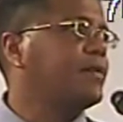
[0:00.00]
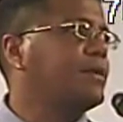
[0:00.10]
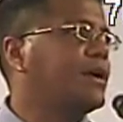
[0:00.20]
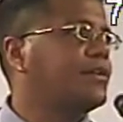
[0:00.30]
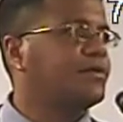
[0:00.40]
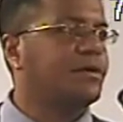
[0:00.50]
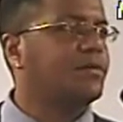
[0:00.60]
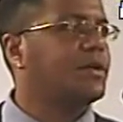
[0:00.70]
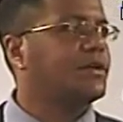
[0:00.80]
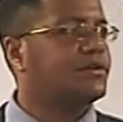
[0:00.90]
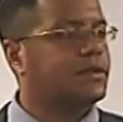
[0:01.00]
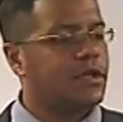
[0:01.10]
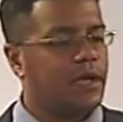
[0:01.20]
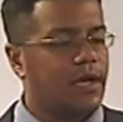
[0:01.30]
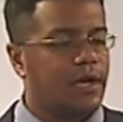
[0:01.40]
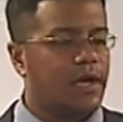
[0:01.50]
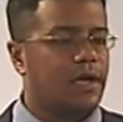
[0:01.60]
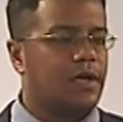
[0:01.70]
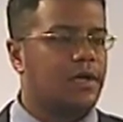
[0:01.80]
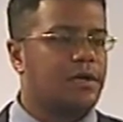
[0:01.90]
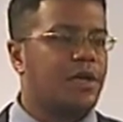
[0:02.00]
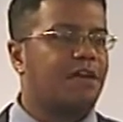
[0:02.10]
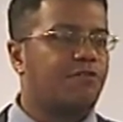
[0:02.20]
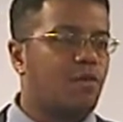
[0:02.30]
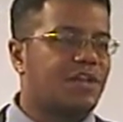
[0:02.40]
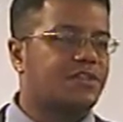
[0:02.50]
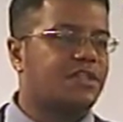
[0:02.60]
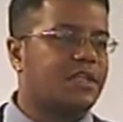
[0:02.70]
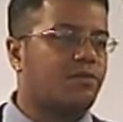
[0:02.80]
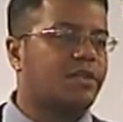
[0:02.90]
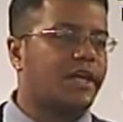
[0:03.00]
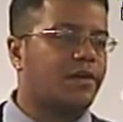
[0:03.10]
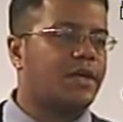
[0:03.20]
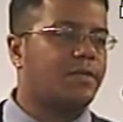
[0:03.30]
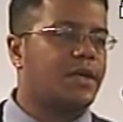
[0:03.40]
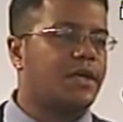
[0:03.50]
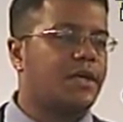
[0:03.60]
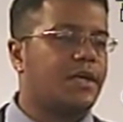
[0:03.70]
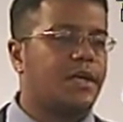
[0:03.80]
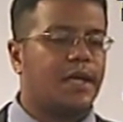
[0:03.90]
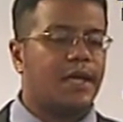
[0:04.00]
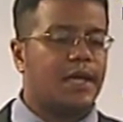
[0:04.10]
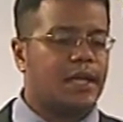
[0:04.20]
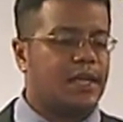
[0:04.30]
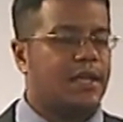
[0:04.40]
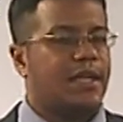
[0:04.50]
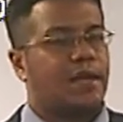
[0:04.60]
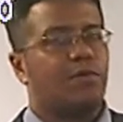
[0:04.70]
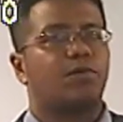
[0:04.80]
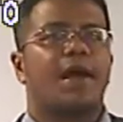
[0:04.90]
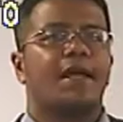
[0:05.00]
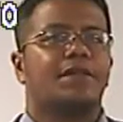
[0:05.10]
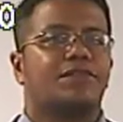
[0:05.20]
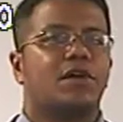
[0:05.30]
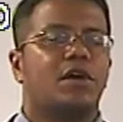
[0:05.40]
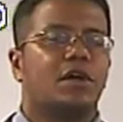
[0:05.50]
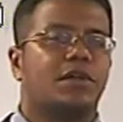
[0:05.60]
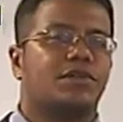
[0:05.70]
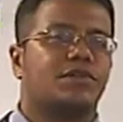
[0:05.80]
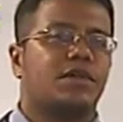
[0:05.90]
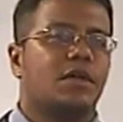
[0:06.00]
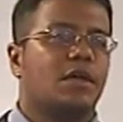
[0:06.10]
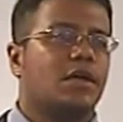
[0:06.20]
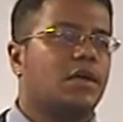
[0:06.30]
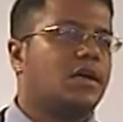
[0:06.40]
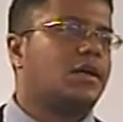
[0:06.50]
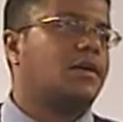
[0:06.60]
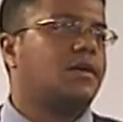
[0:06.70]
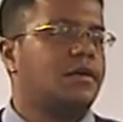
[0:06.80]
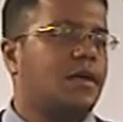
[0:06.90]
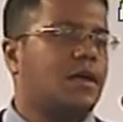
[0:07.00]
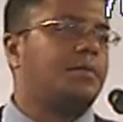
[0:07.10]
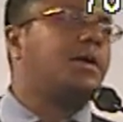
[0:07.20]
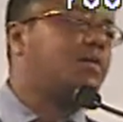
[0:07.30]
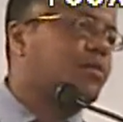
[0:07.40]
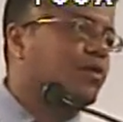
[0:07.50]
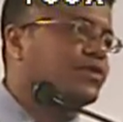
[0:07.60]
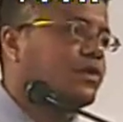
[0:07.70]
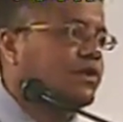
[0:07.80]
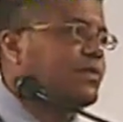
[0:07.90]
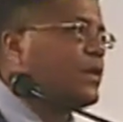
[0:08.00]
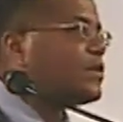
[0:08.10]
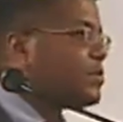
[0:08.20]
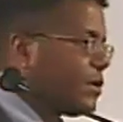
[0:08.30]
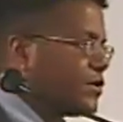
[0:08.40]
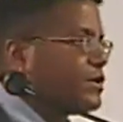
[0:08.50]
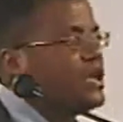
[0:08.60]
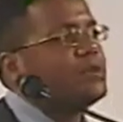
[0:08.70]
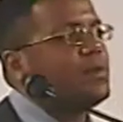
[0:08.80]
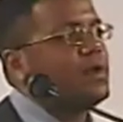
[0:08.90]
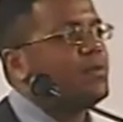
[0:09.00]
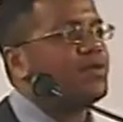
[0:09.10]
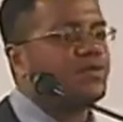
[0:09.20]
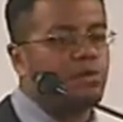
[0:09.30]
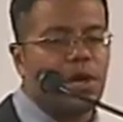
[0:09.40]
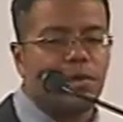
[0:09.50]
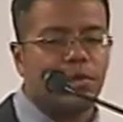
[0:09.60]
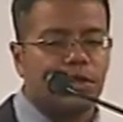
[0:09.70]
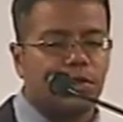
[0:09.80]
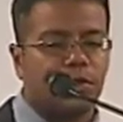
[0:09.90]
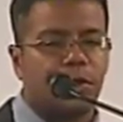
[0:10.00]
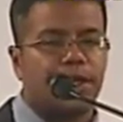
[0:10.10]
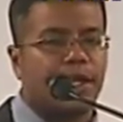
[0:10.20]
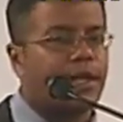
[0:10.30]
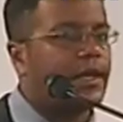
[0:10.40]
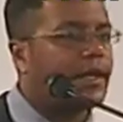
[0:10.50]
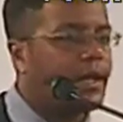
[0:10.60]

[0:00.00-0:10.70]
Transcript: To be honest with you, because uh, you have the Wesleys that would later come on, and then they would write songs uh, about personal experience, personal testimony, personal walk with the Lord, and then.